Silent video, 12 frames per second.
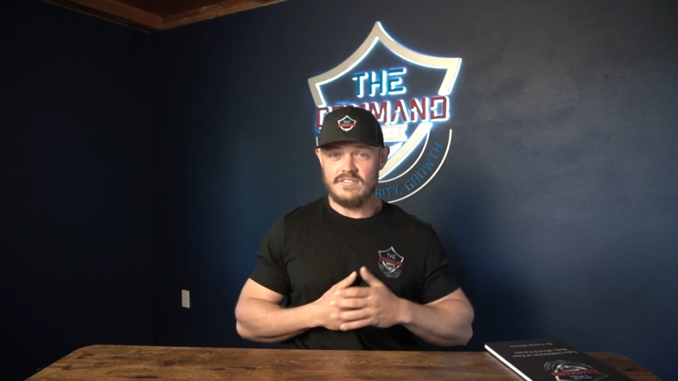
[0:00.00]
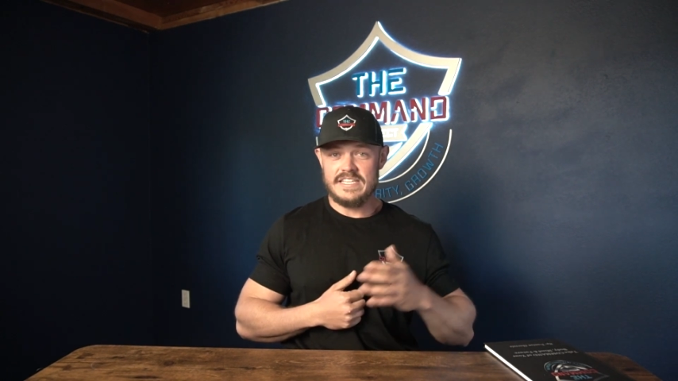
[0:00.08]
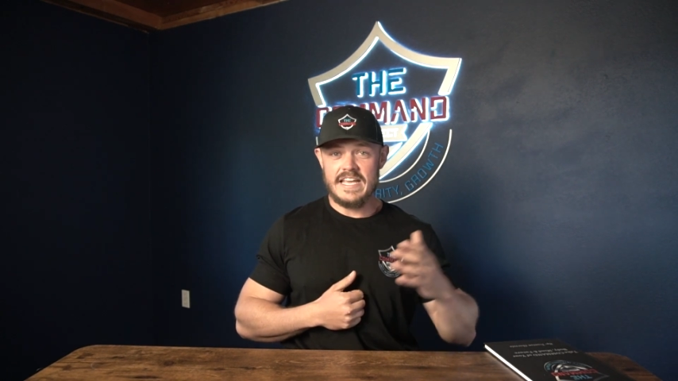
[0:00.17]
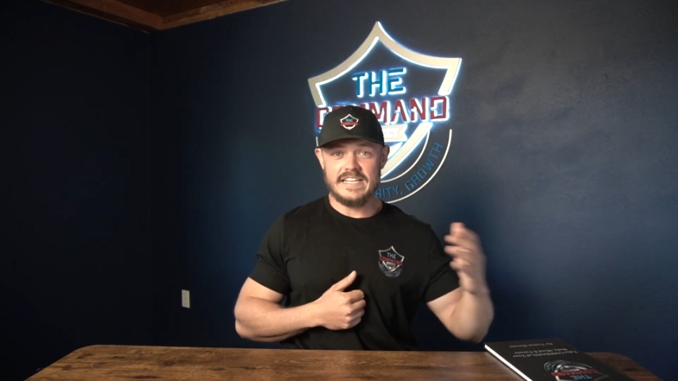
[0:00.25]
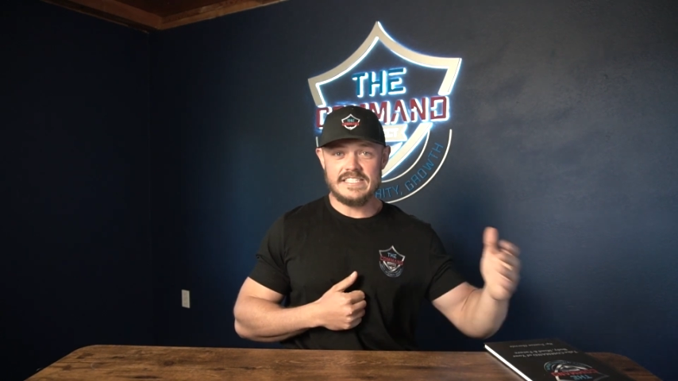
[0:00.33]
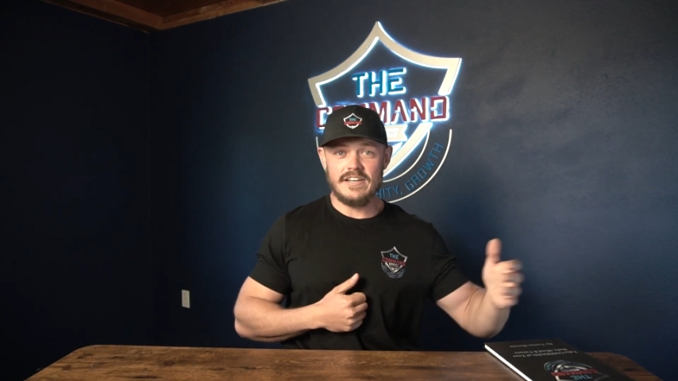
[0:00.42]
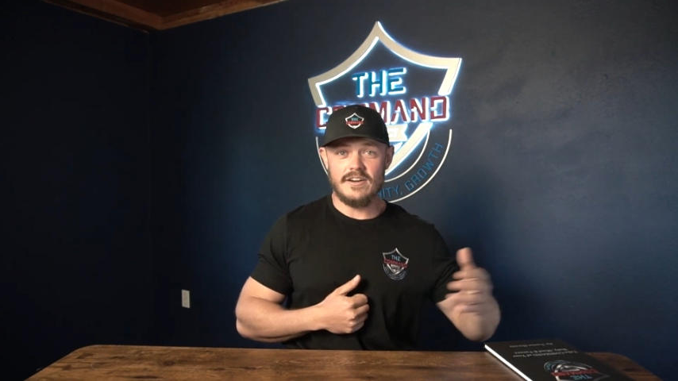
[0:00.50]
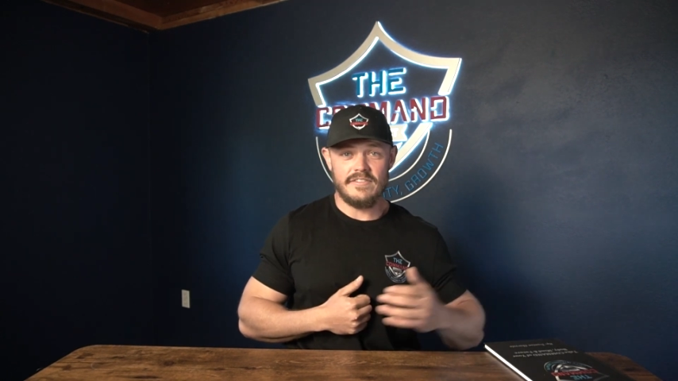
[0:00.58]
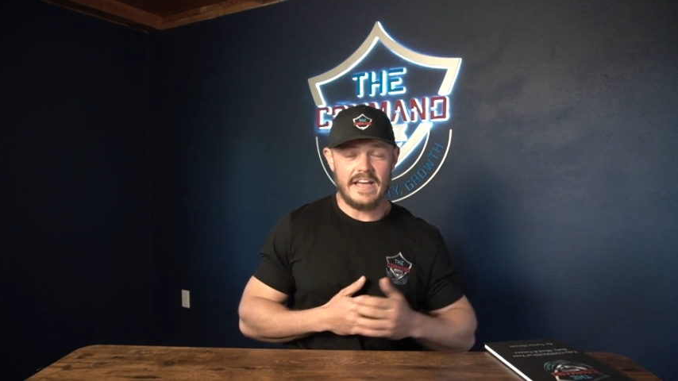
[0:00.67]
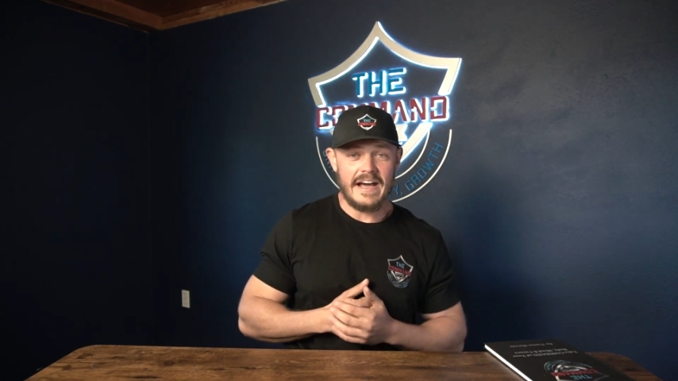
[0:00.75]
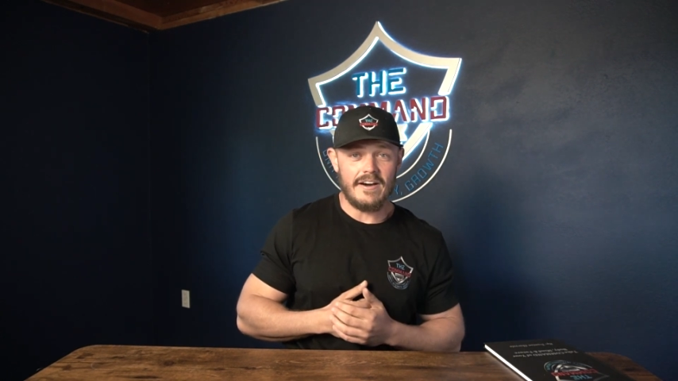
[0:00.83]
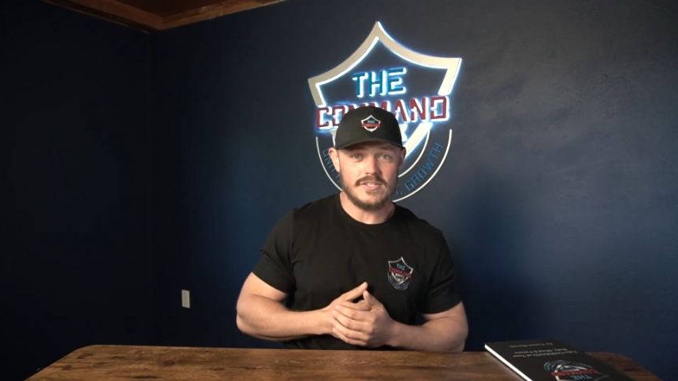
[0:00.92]
takes care of
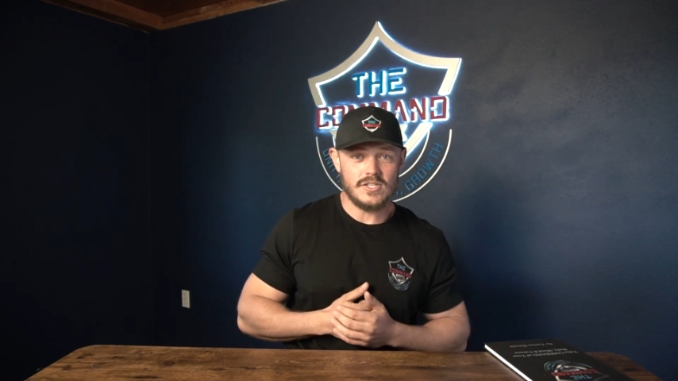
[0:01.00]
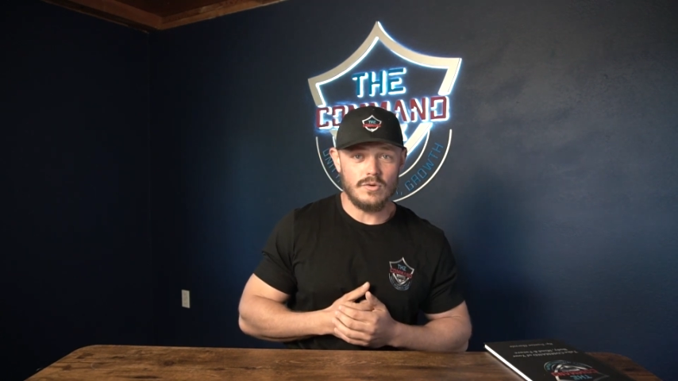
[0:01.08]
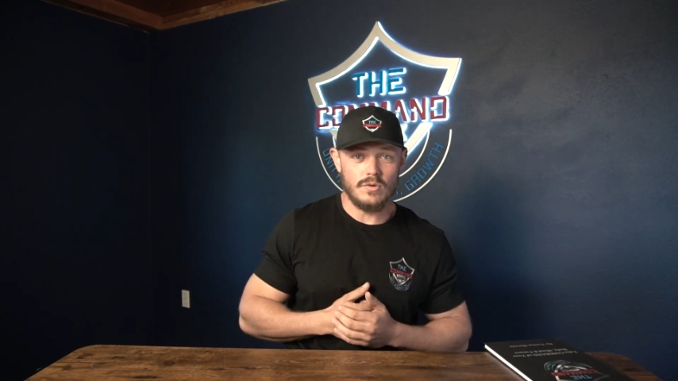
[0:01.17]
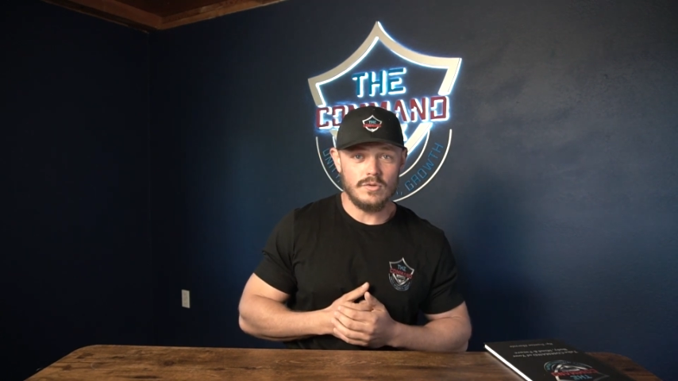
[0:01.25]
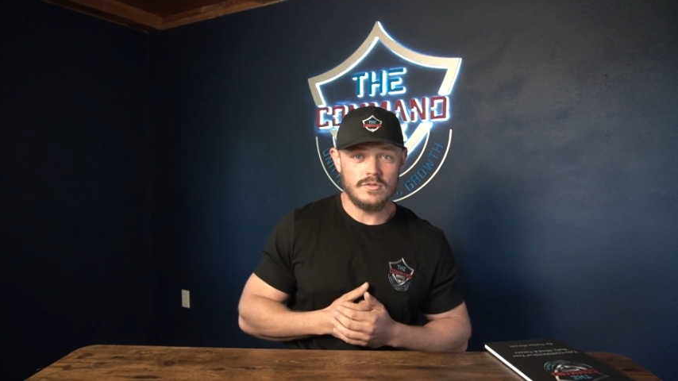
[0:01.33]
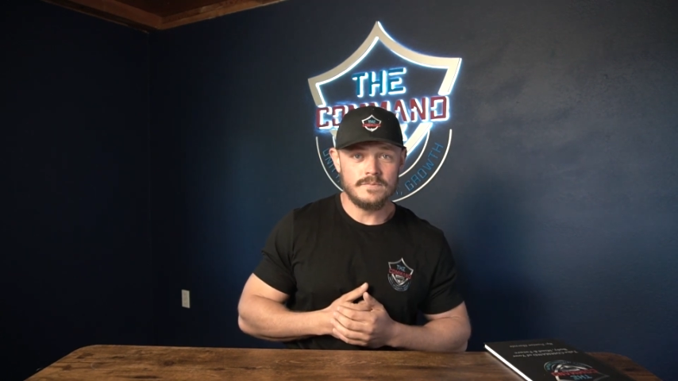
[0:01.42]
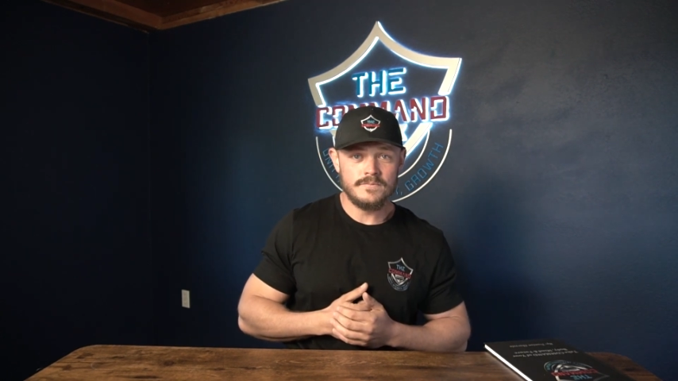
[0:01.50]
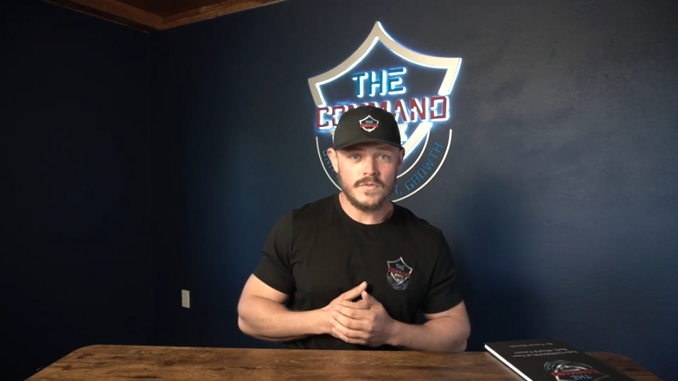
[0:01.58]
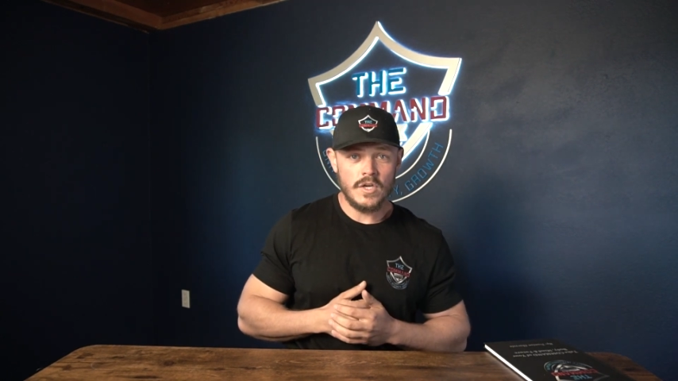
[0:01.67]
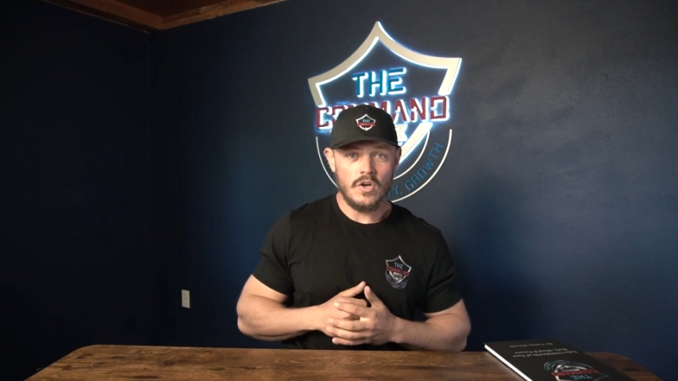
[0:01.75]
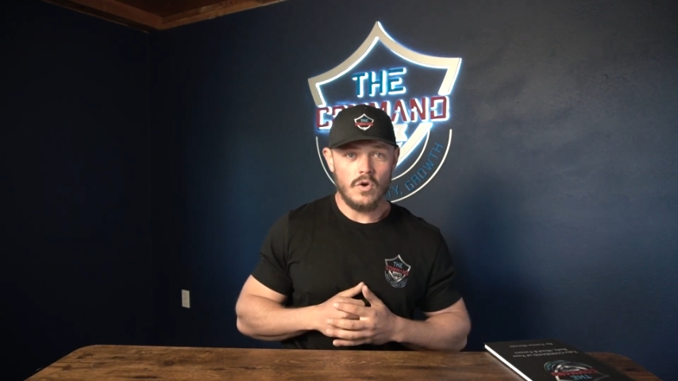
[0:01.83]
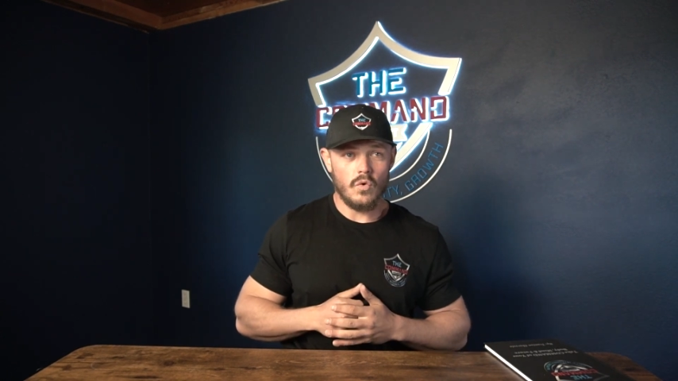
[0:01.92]
the household?
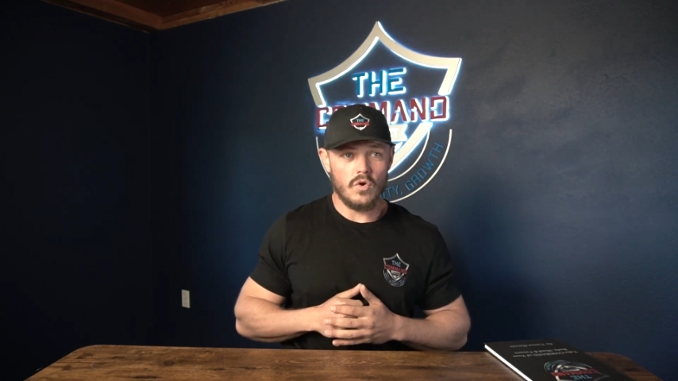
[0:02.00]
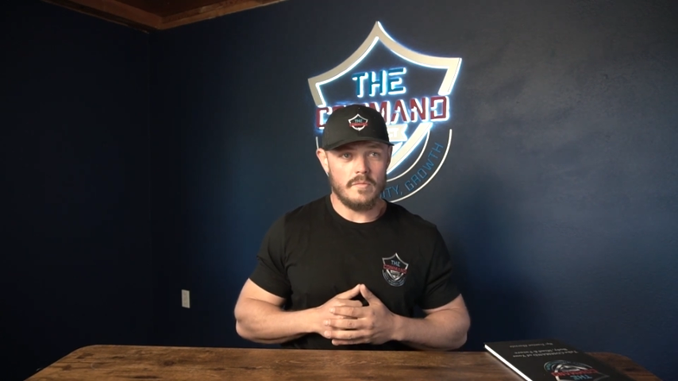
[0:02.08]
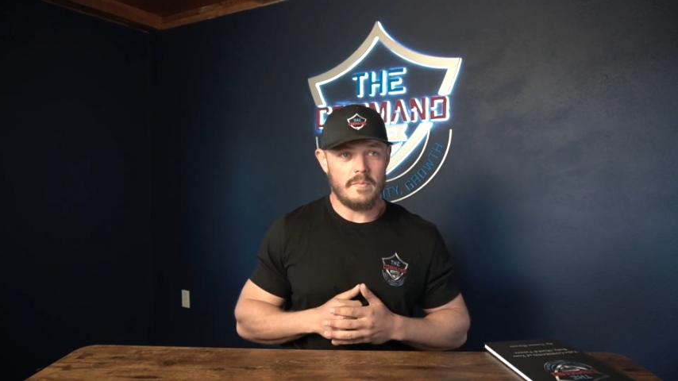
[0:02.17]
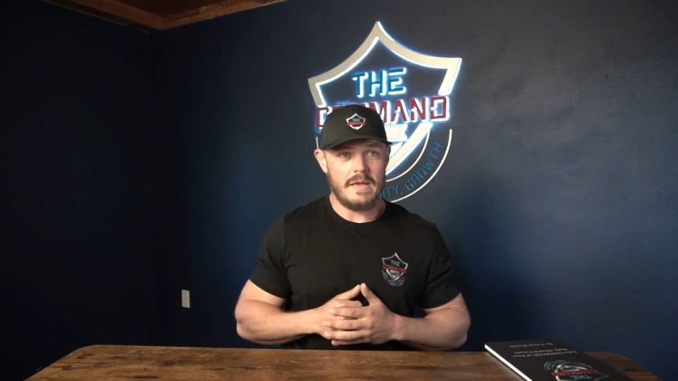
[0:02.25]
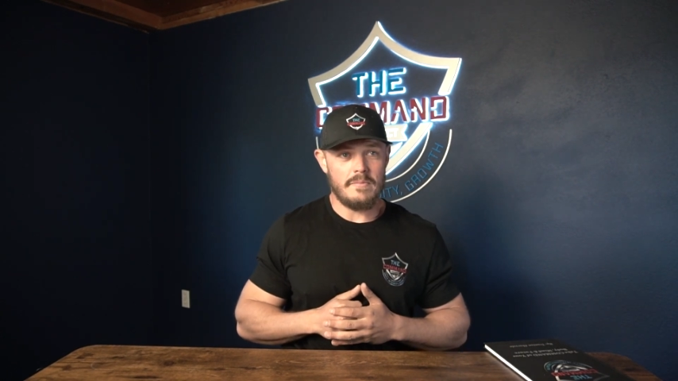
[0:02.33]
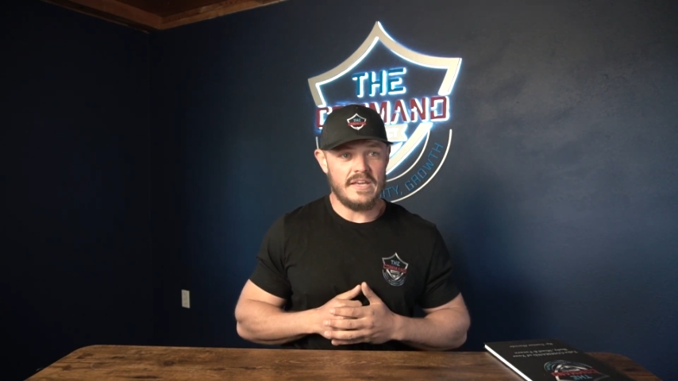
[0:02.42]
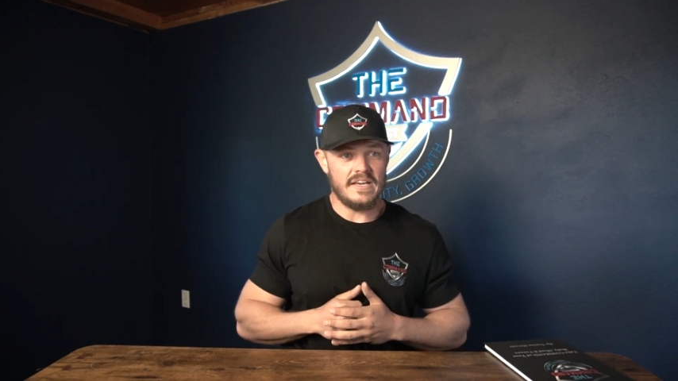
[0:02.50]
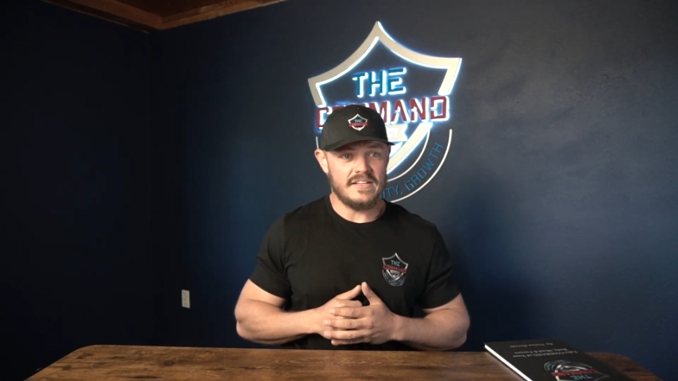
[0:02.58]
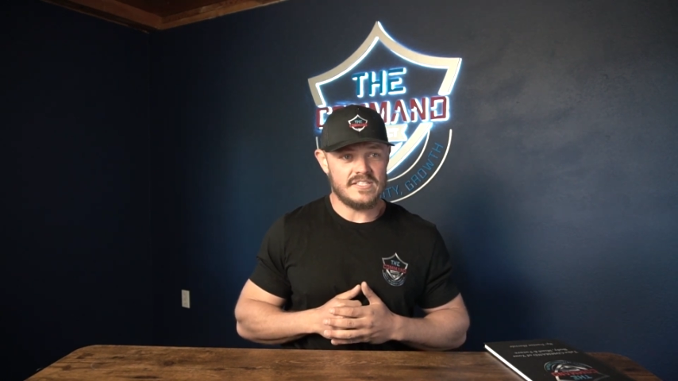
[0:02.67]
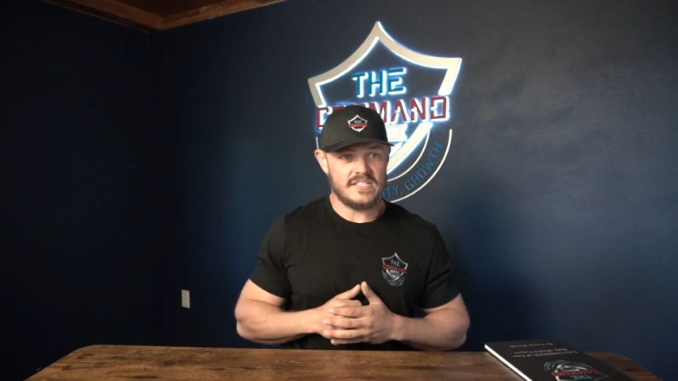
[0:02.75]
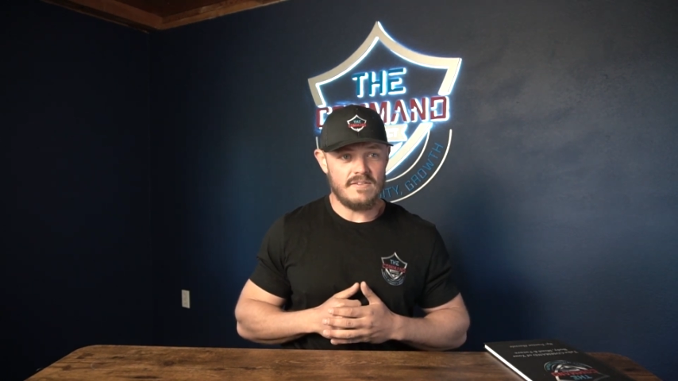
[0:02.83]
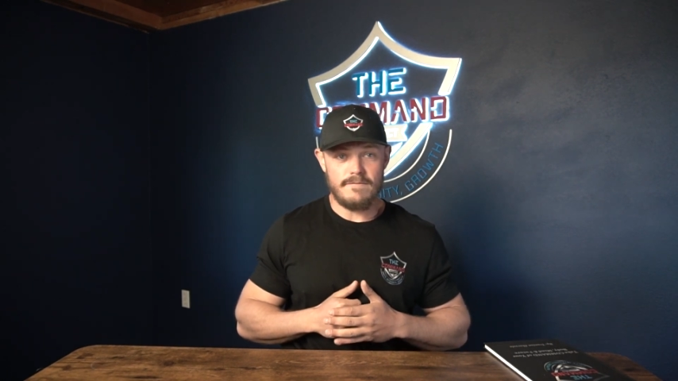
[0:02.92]
Or maybe
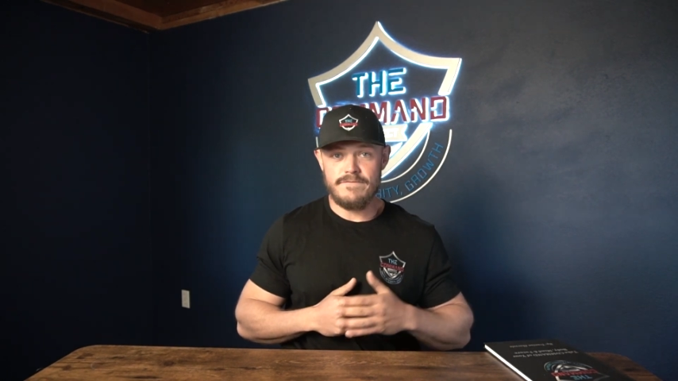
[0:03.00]
it's